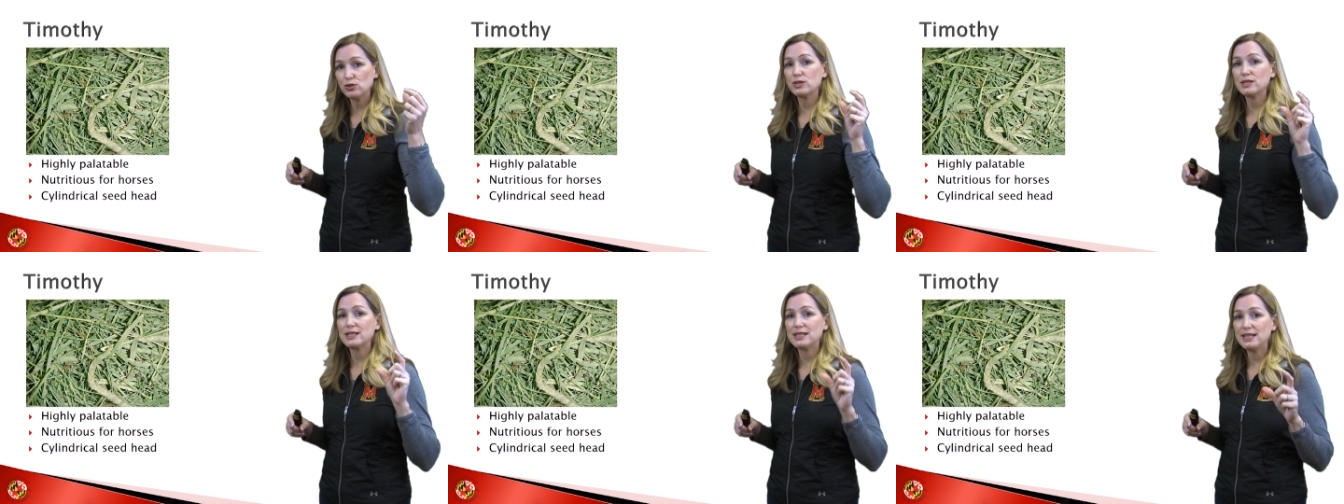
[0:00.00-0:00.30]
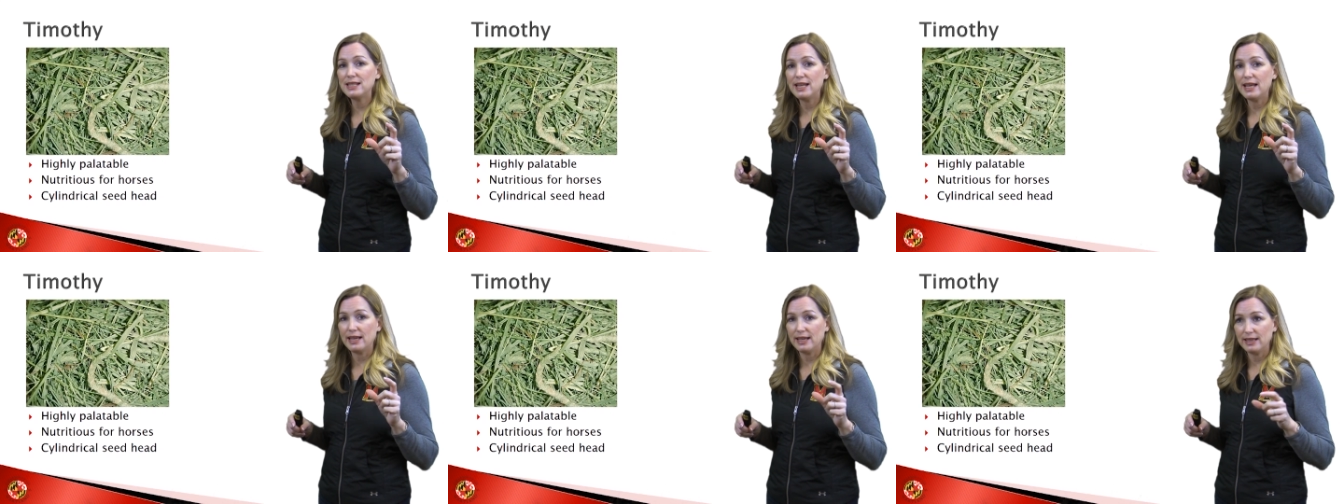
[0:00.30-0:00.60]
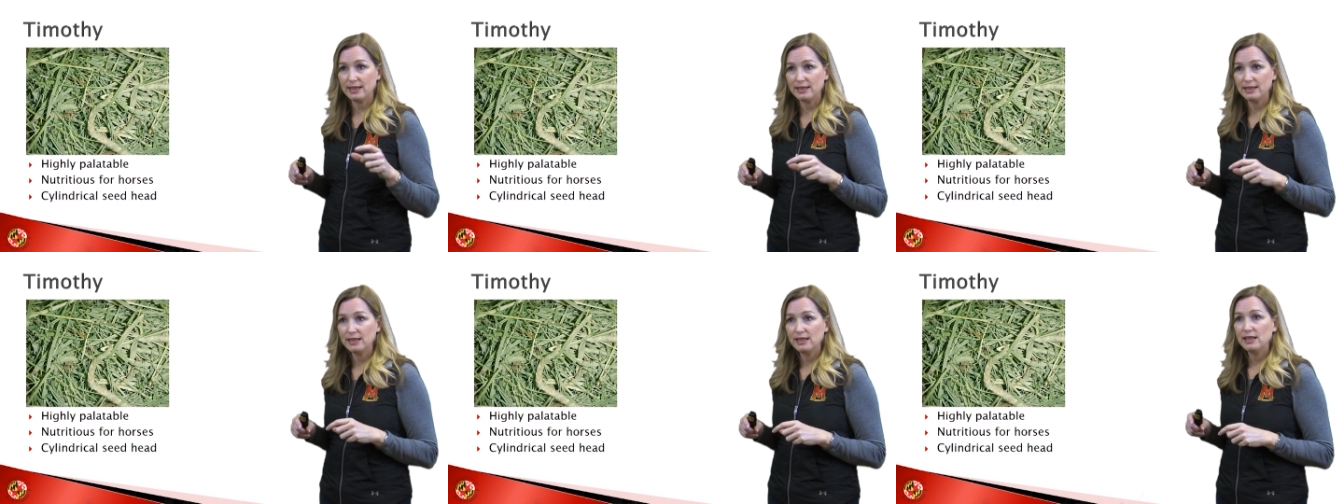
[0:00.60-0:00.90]
seed
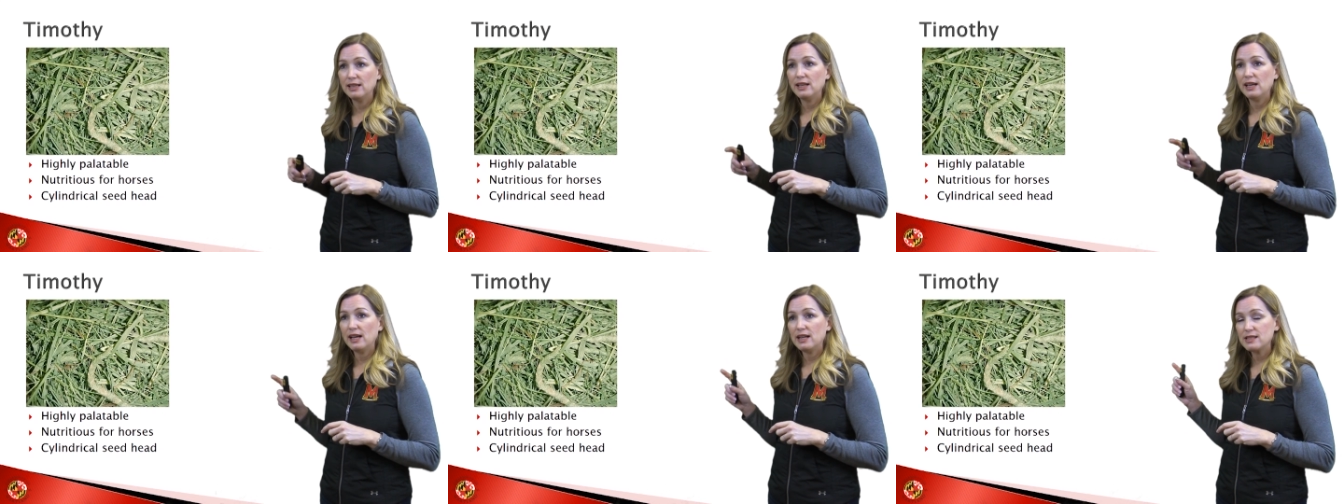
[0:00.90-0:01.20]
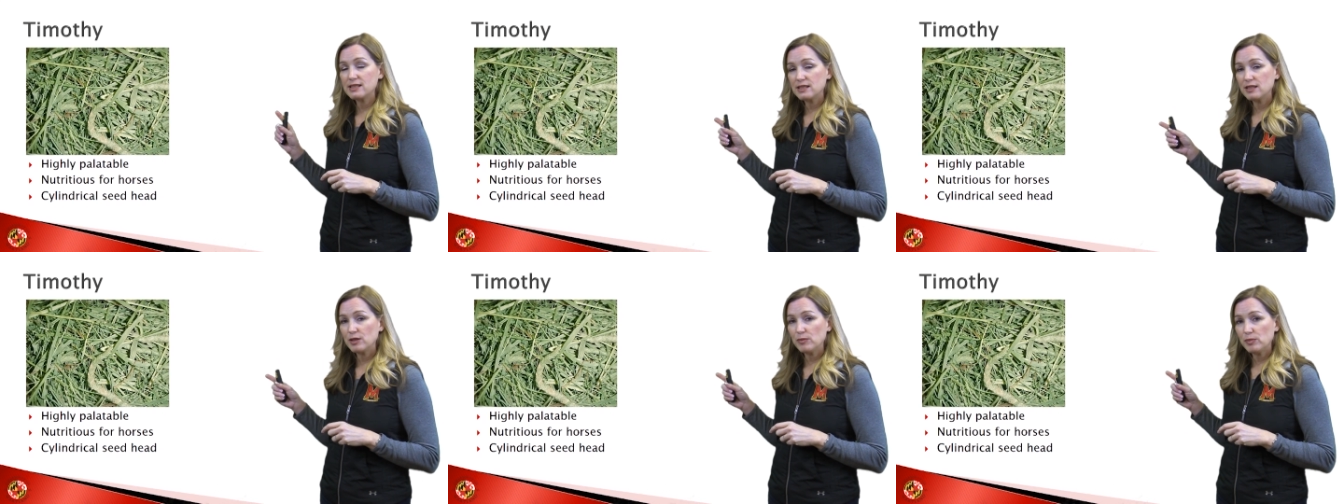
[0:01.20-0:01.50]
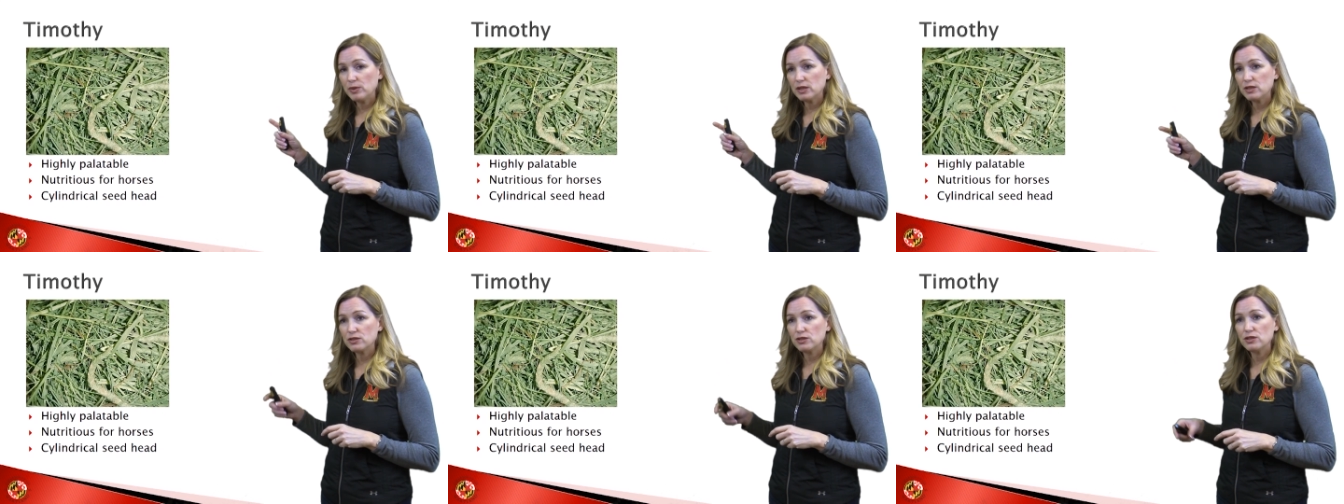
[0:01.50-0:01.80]
head, as in the
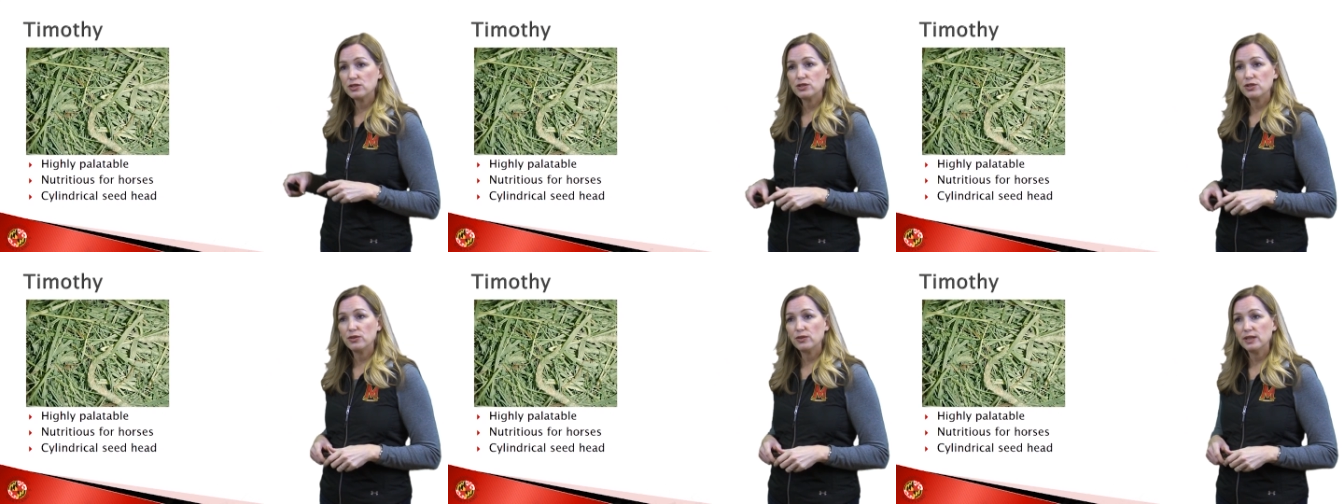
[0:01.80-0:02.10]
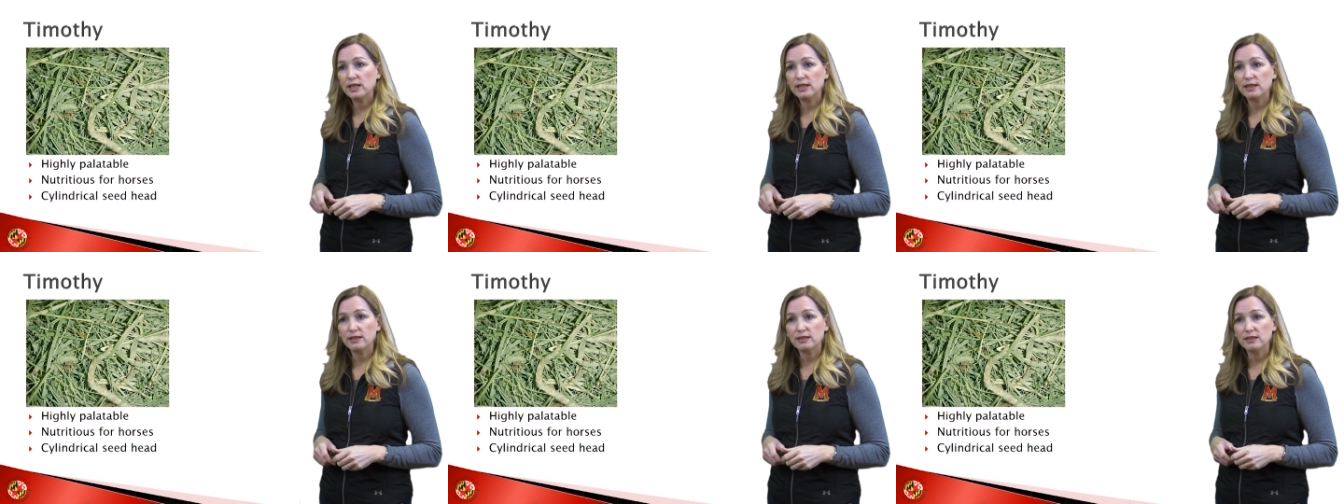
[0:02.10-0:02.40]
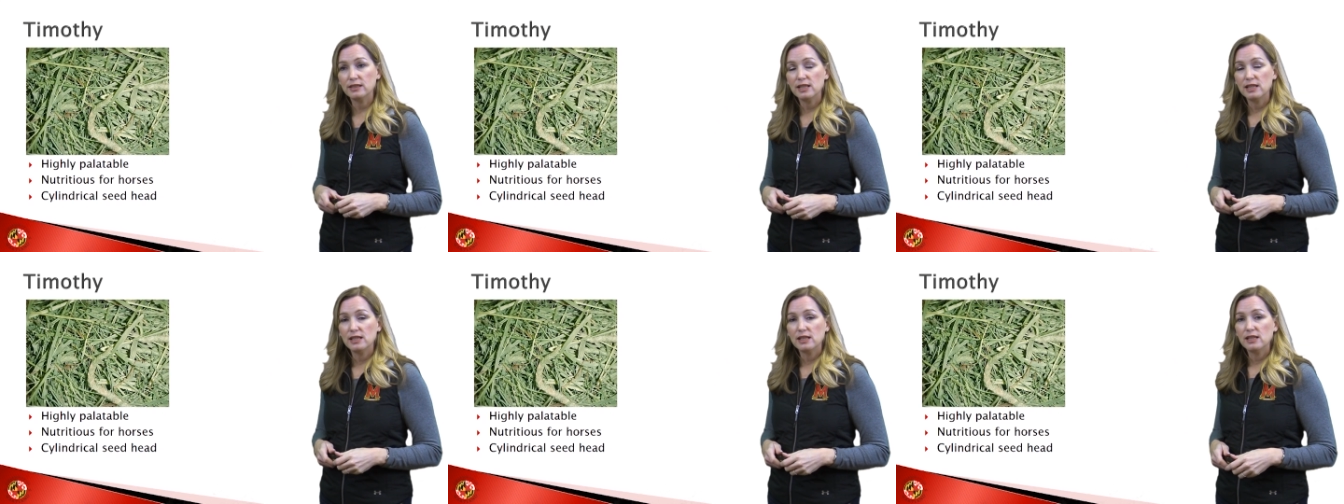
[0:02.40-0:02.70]
picture shown here.